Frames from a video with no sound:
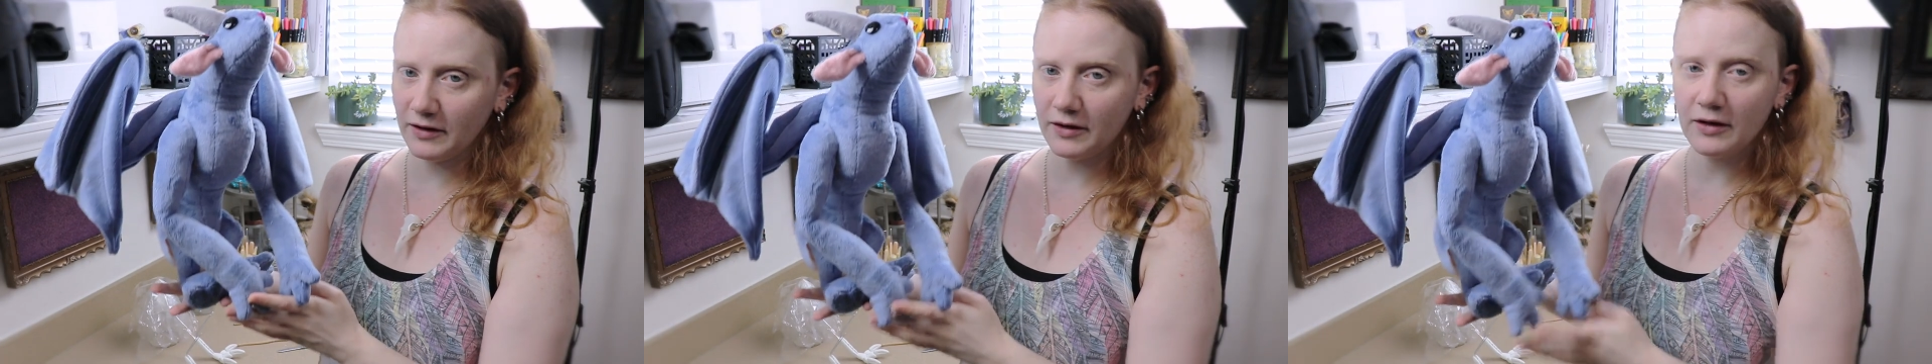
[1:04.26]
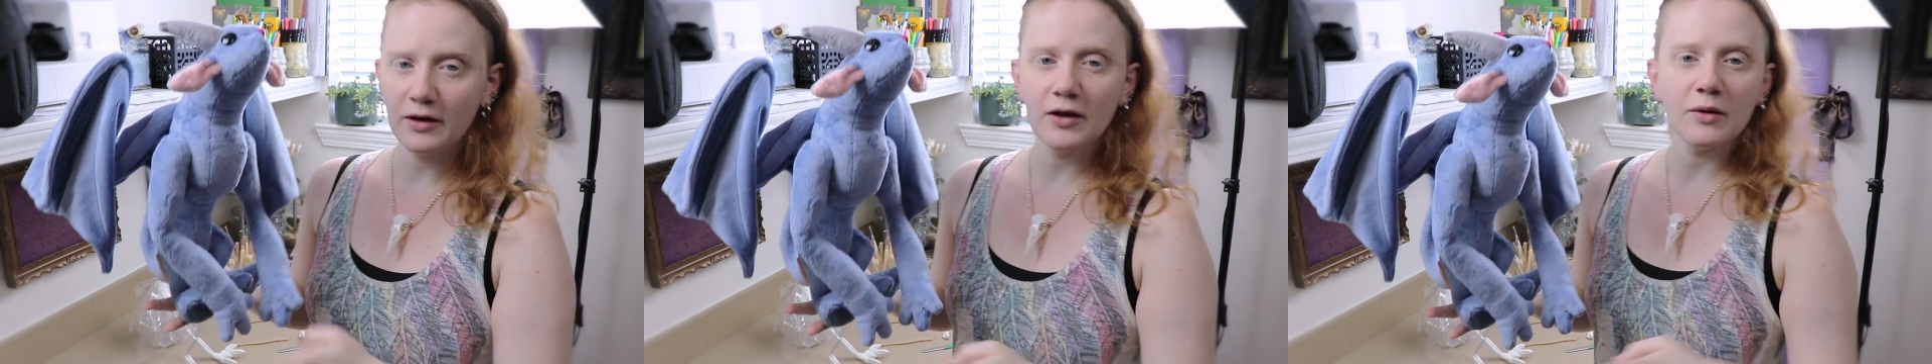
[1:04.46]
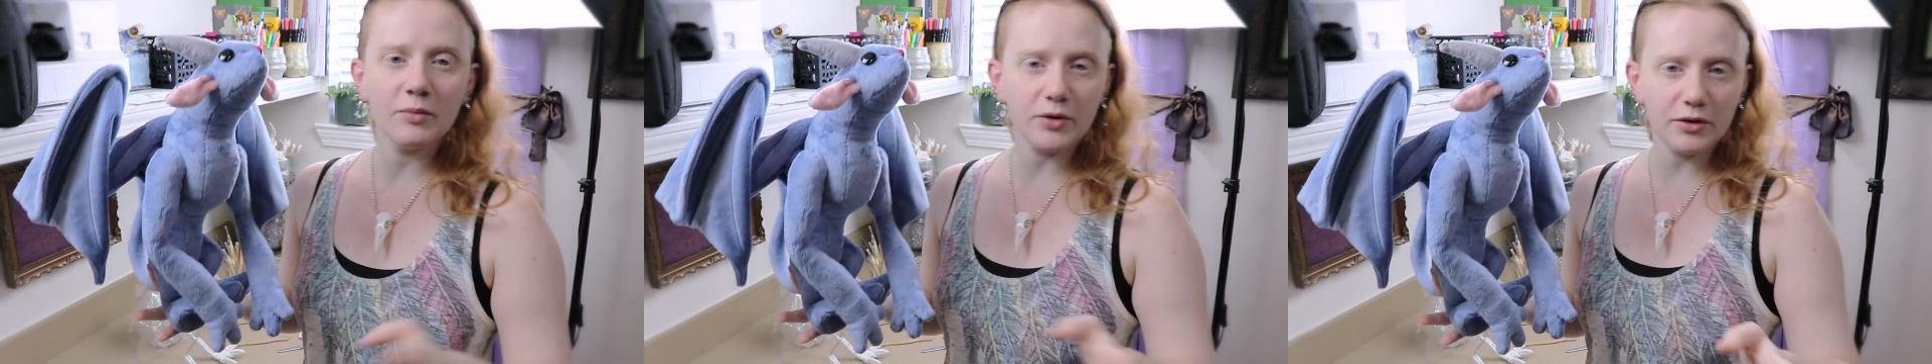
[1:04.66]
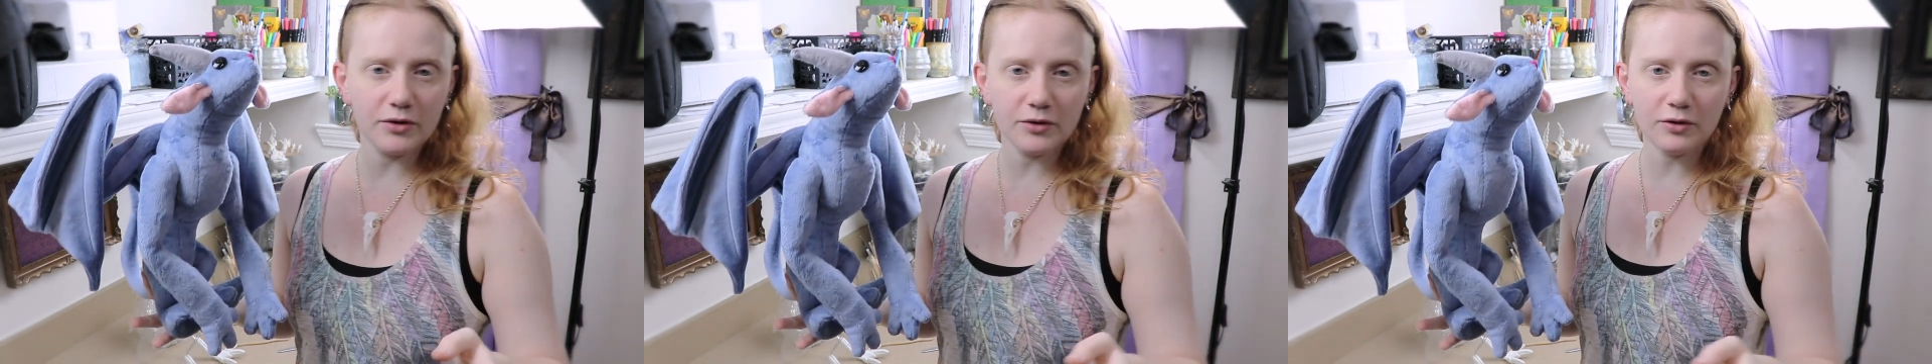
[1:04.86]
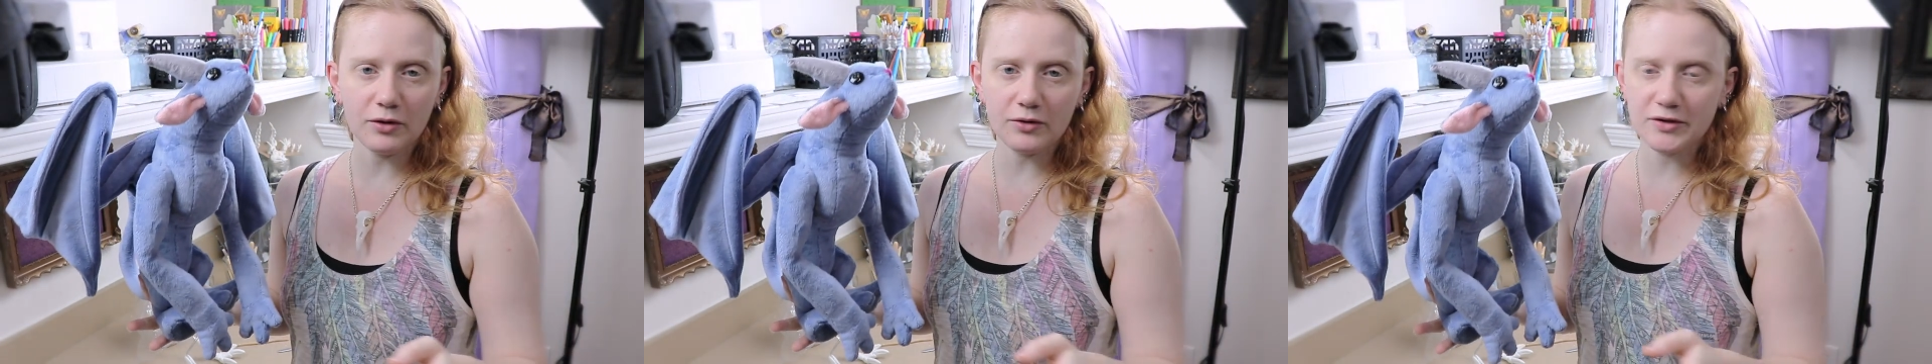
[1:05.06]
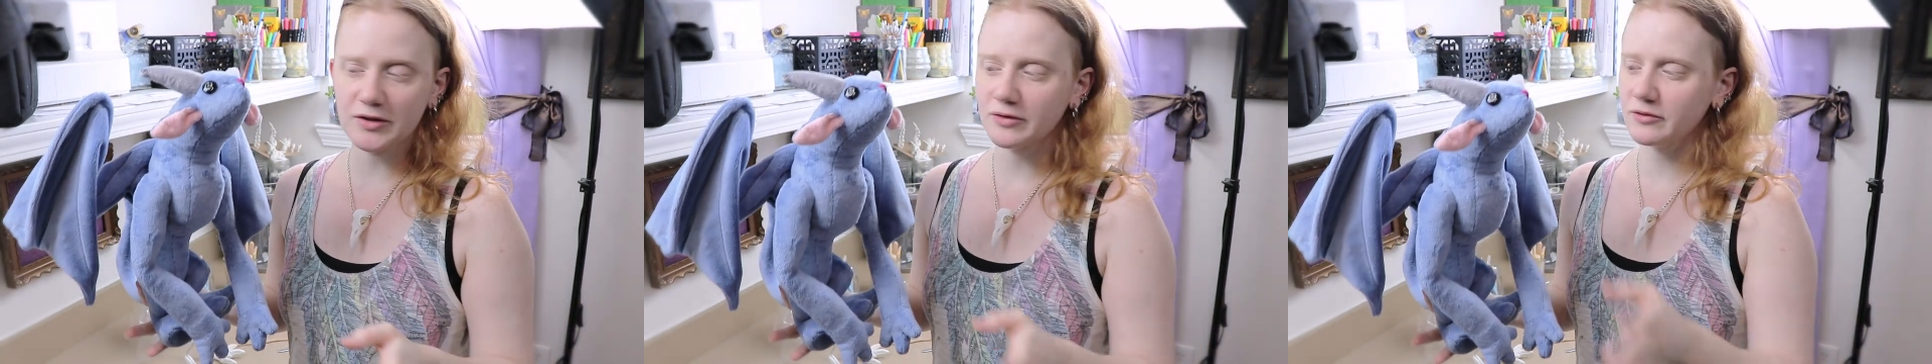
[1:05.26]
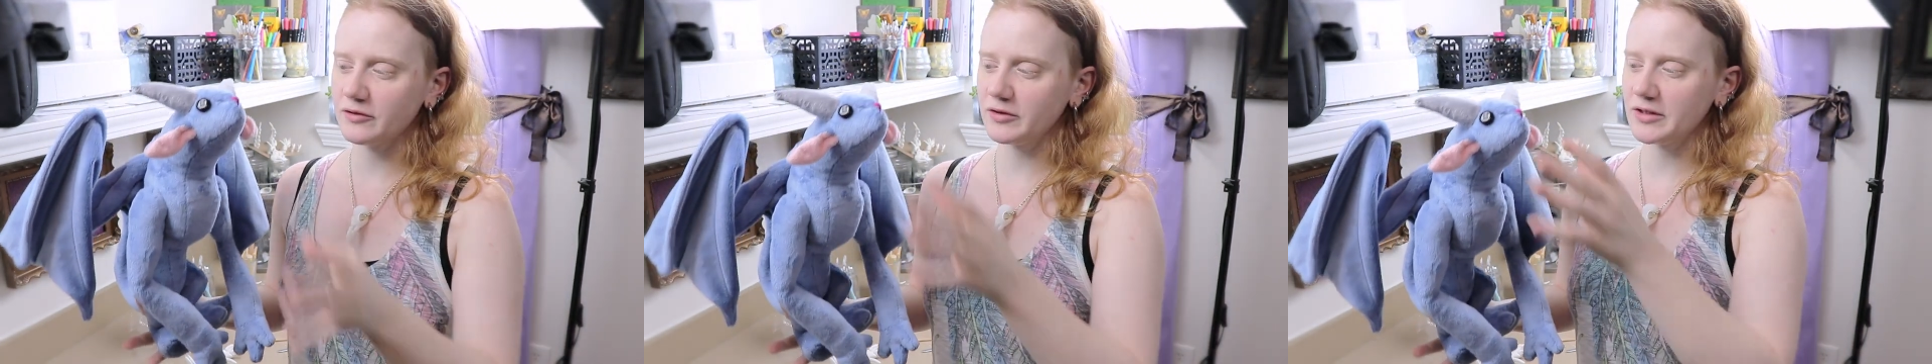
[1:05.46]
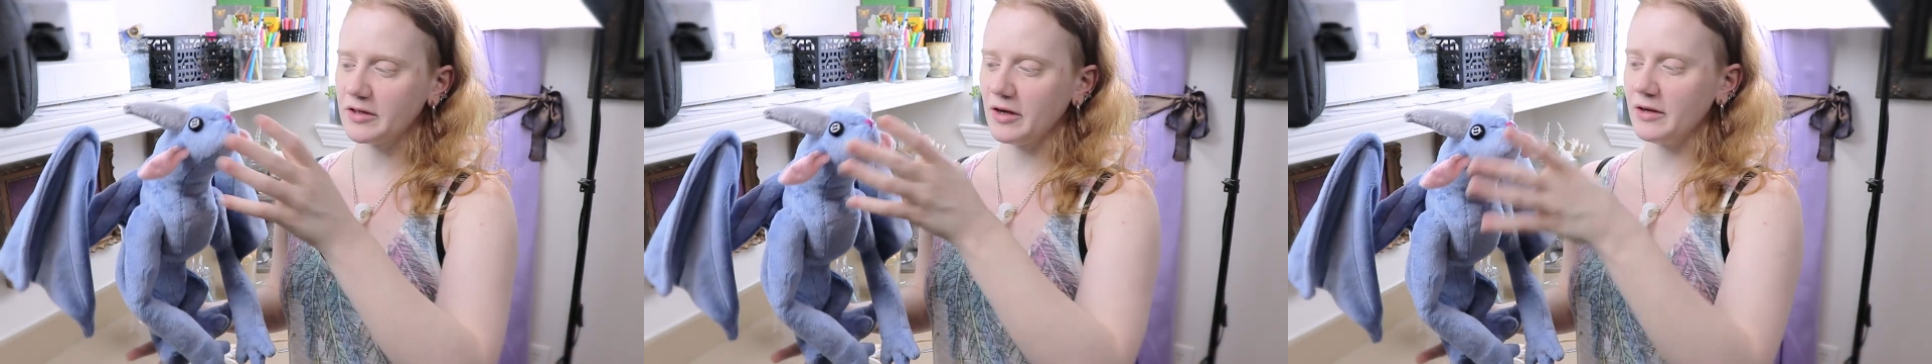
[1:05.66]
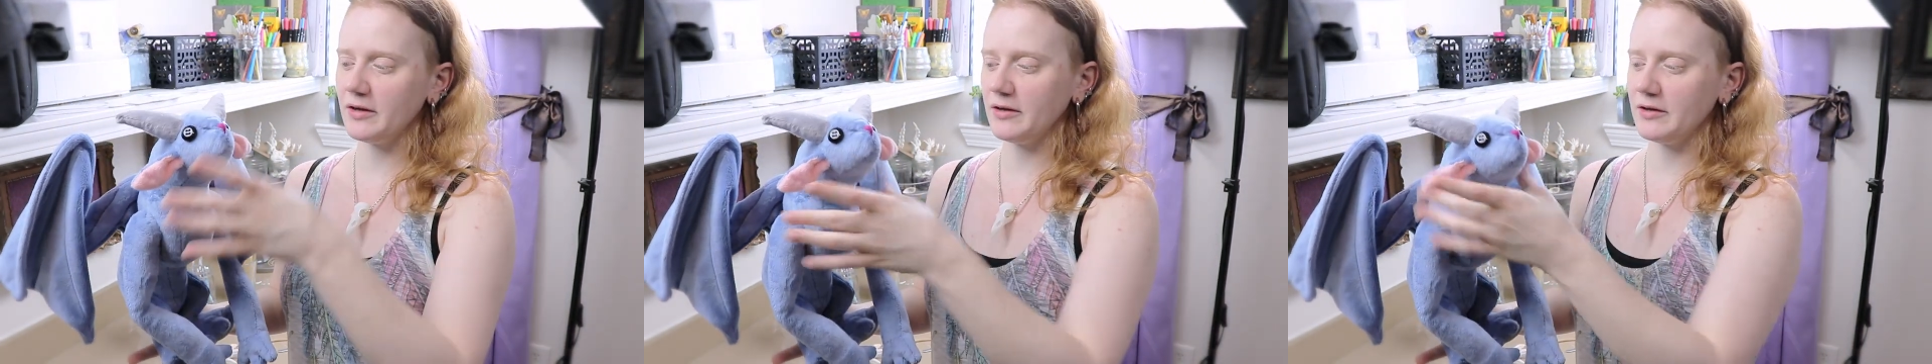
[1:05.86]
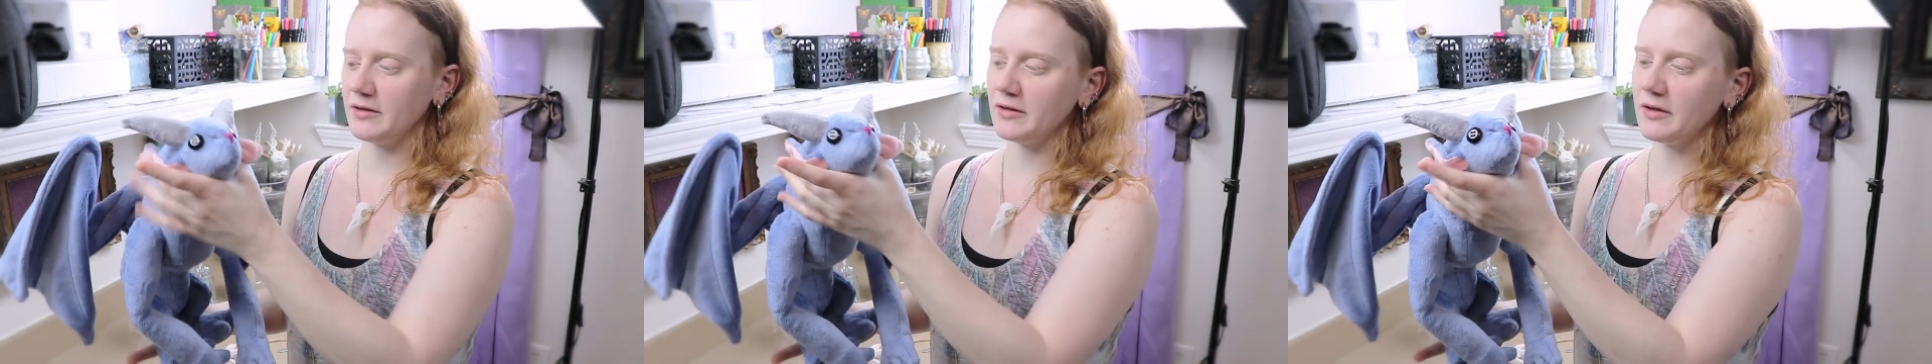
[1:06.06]
it, but you can also just kind
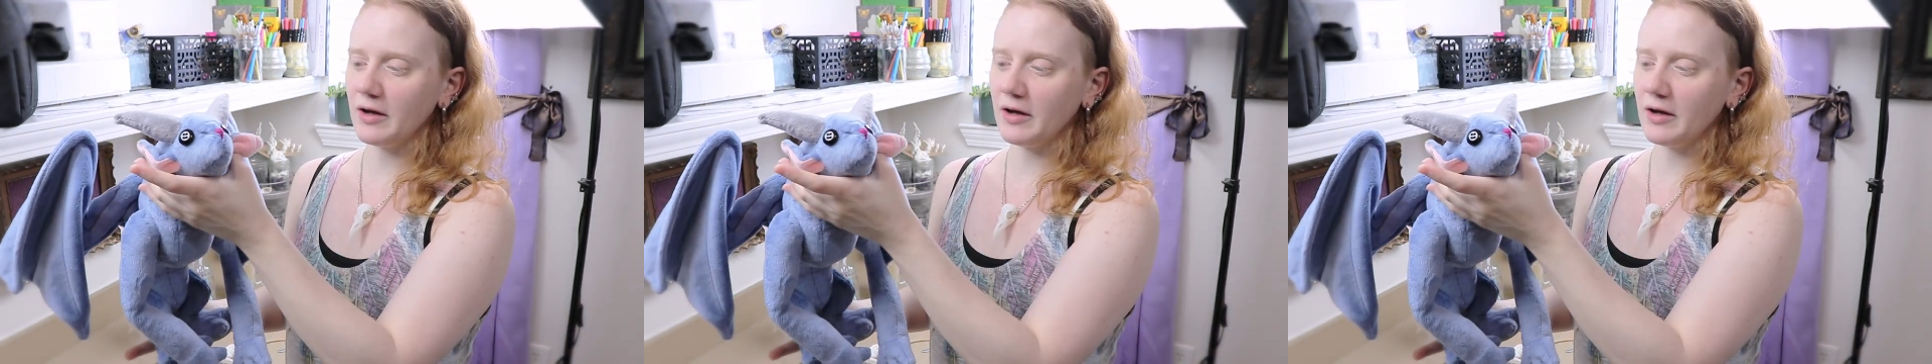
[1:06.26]
of